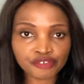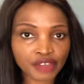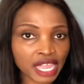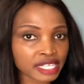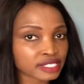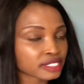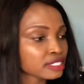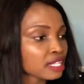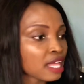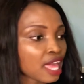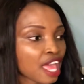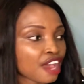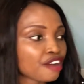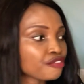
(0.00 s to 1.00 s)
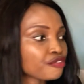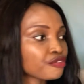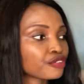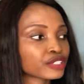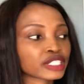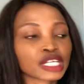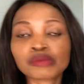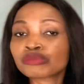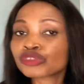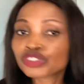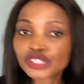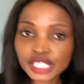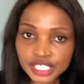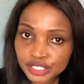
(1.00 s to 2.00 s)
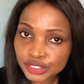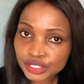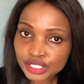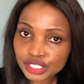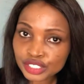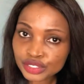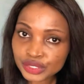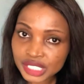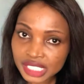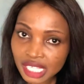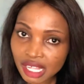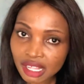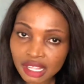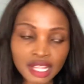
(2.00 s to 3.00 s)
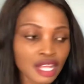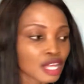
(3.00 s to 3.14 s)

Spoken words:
I still have some tracksuits to sell,